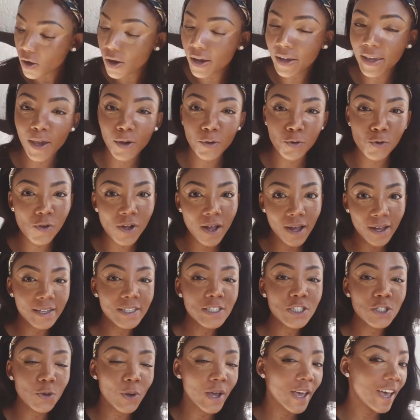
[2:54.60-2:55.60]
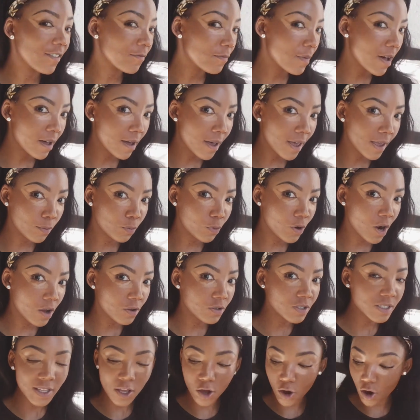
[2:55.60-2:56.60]
Okay, cool guys, so I have my
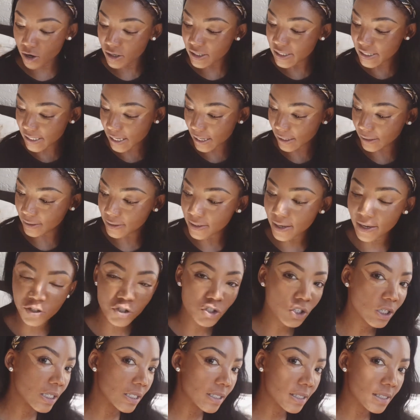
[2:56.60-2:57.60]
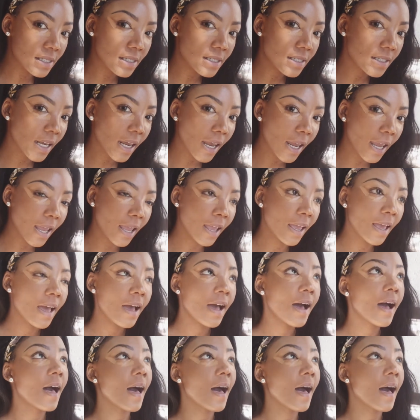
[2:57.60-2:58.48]
eyebrows, they are done as you can see.